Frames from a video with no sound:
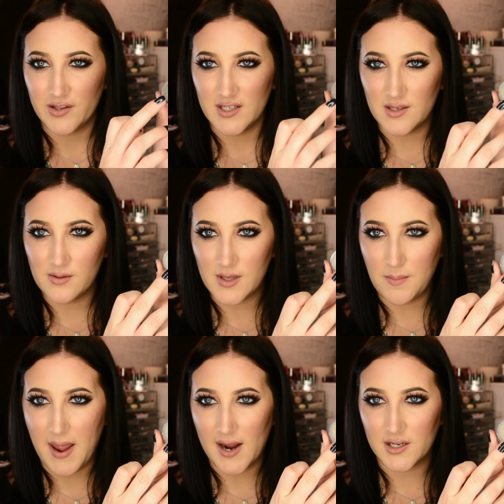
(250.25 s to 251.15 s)
So this is what the
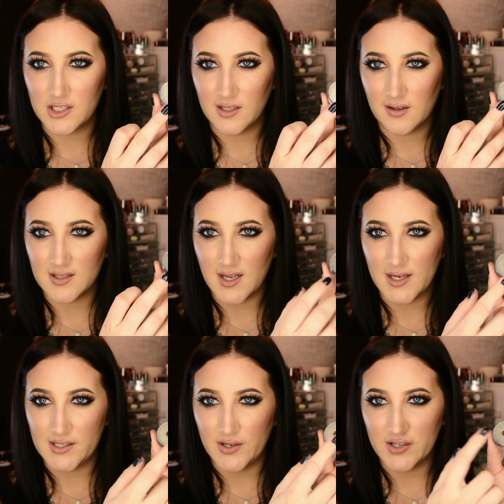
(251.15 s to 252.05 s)
packaging looks
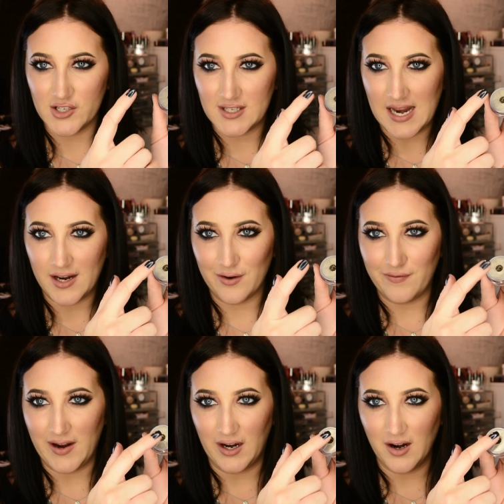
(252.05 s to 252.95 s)
like, so you can just take your
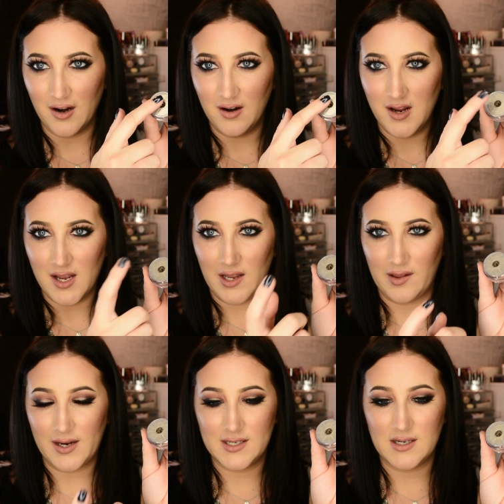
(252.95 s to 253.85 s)
finger and
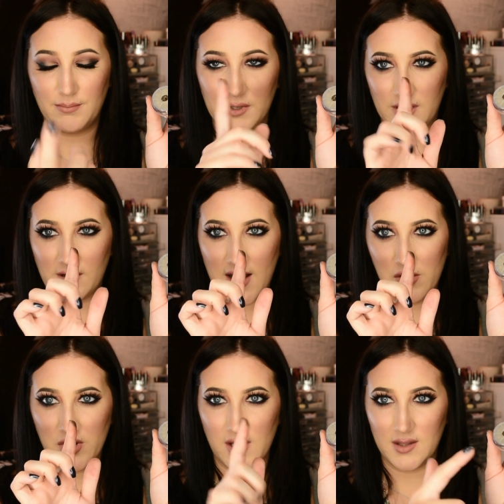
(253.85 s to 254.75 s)
like dump a little
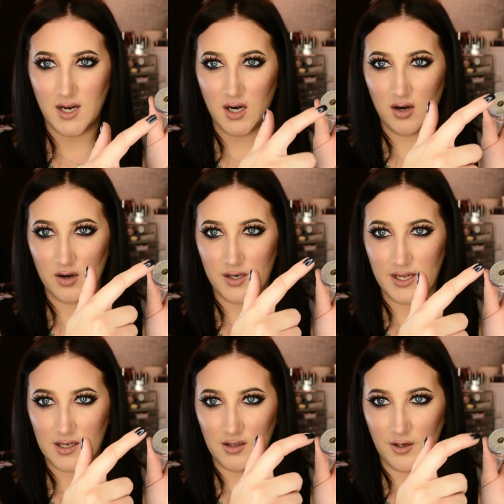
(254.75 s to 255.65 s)
out on there, or
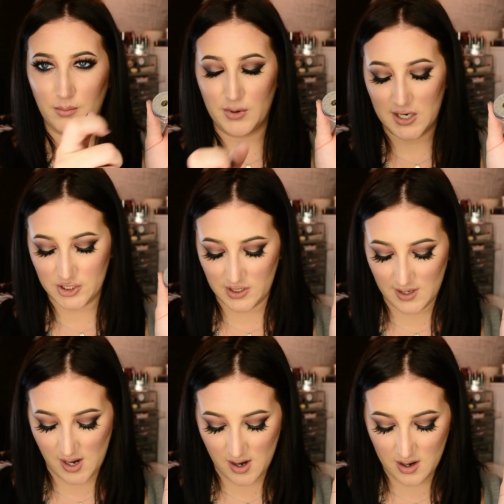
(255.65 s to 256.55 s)
get a little brush in
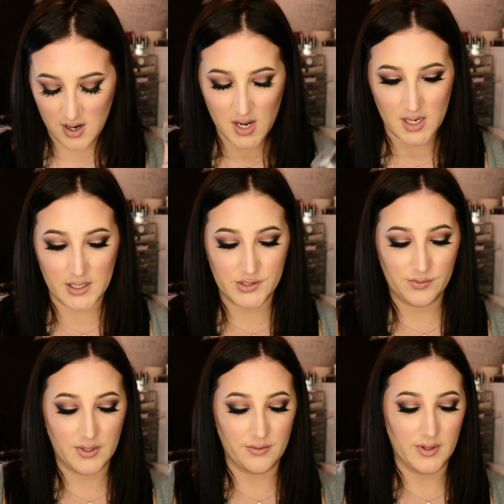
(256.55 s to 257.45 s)
there. It's
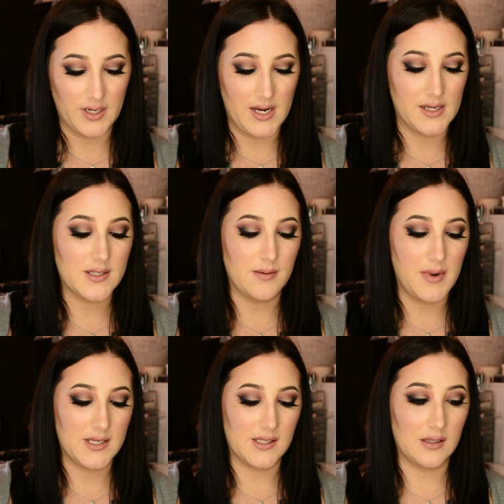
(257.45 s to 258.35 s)
really really nice, and it
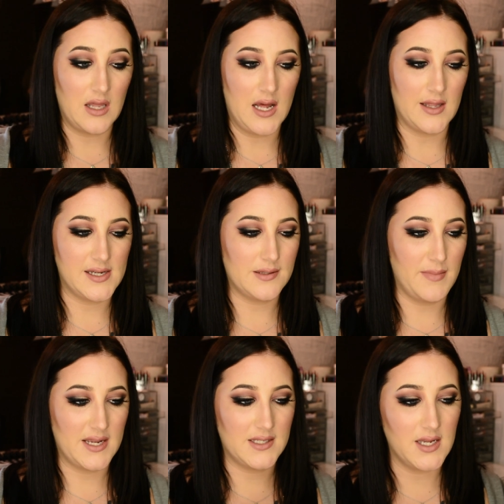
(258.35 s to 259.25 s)
makes it a lot less
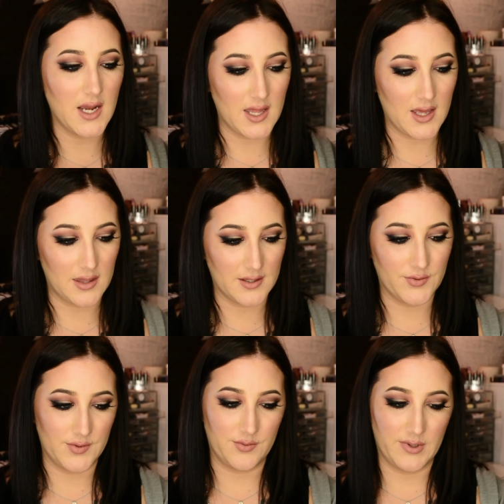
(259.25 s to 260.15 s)
messy. I thought
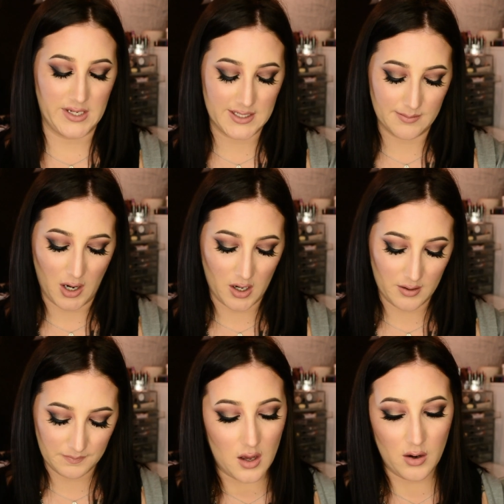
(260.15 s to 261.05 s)
this was really smart.
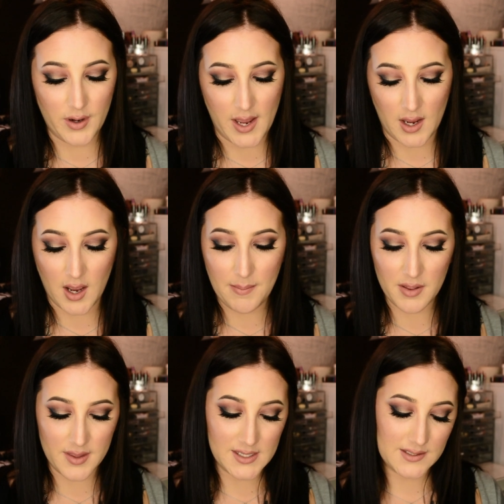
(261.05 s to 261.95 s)
Okay, a
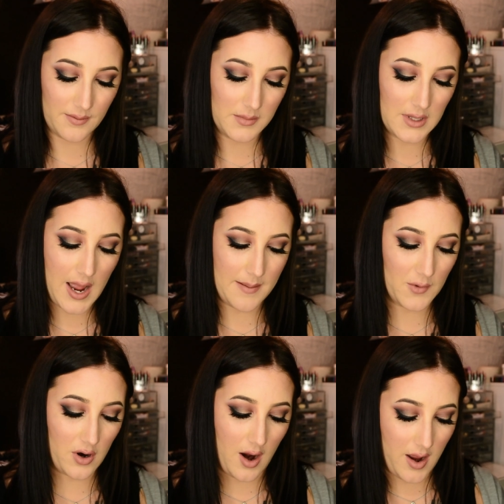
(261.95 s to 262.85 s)
couple things from
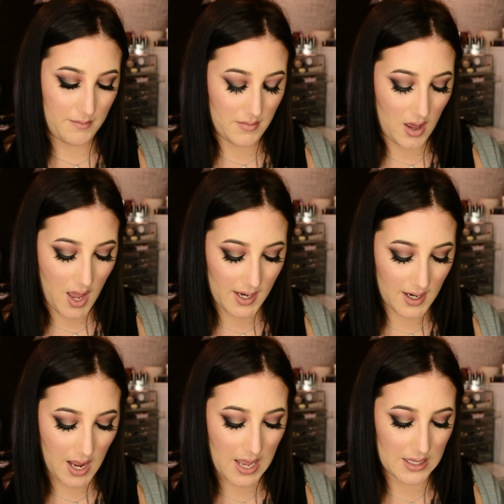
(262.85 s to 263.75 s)
Lime Crime. I
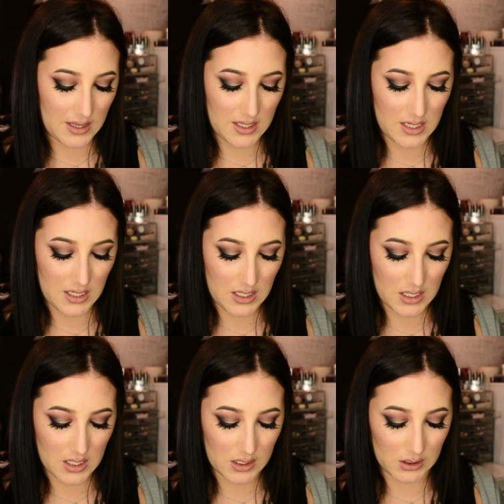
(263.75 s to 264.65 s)
got the